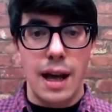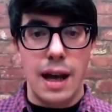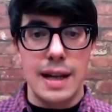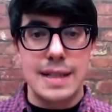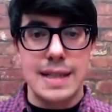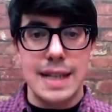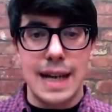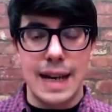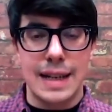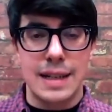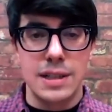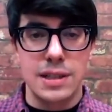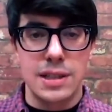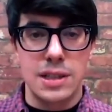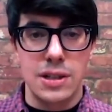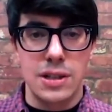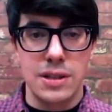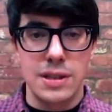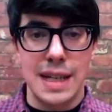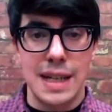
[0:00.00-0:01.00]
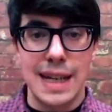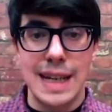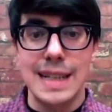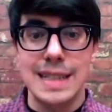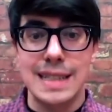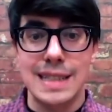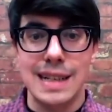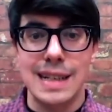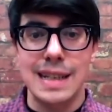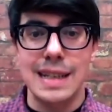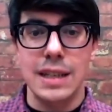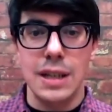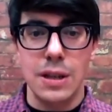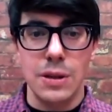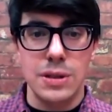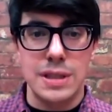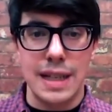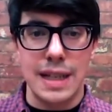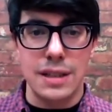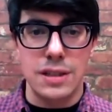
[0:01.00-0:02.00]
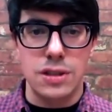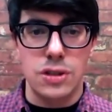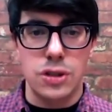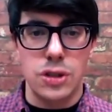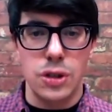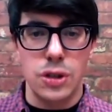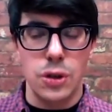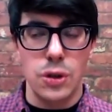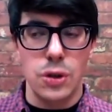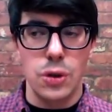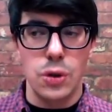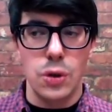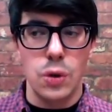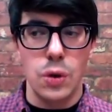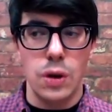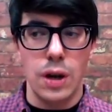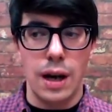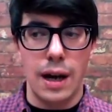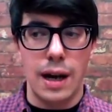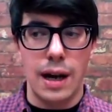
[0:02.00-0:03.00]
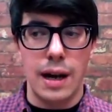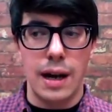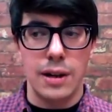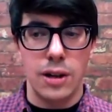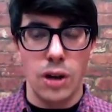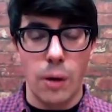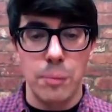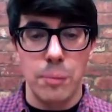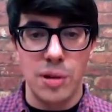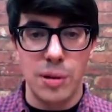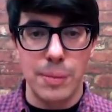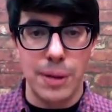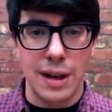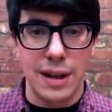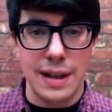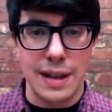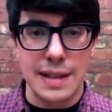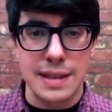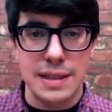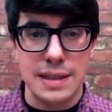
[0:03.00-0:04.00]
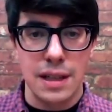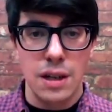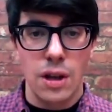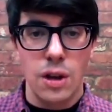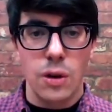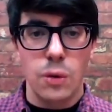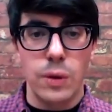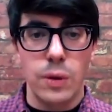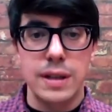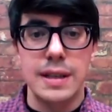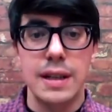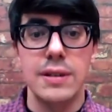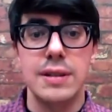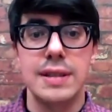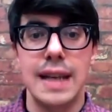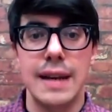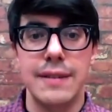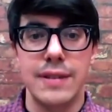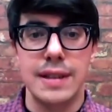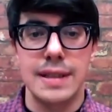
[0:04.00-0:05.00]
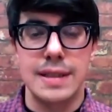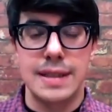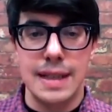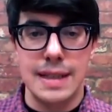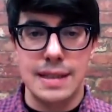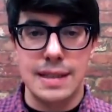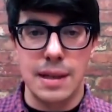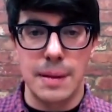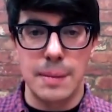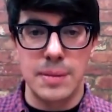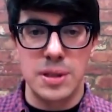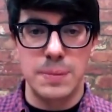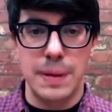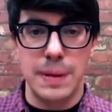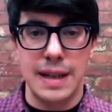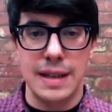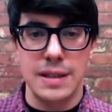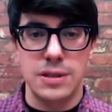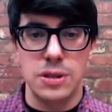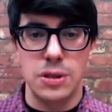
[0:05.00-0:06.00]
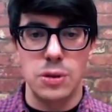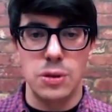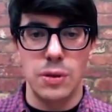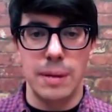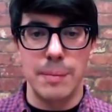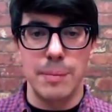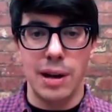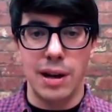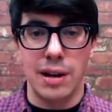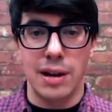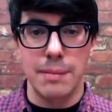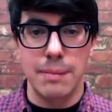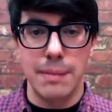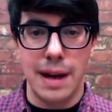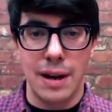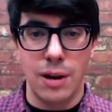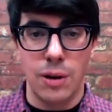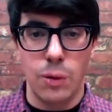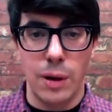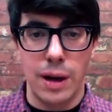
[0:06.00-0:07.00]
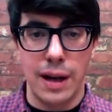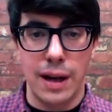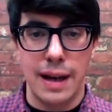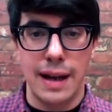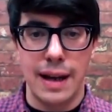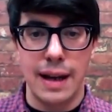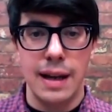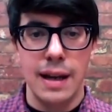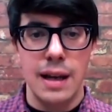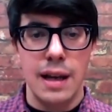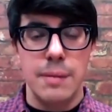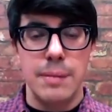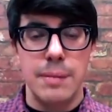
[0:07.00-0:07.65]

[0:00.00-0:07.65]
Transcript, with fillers: attackers could easily use it to uh, compromise Windows 7 systems, be it to implant malware,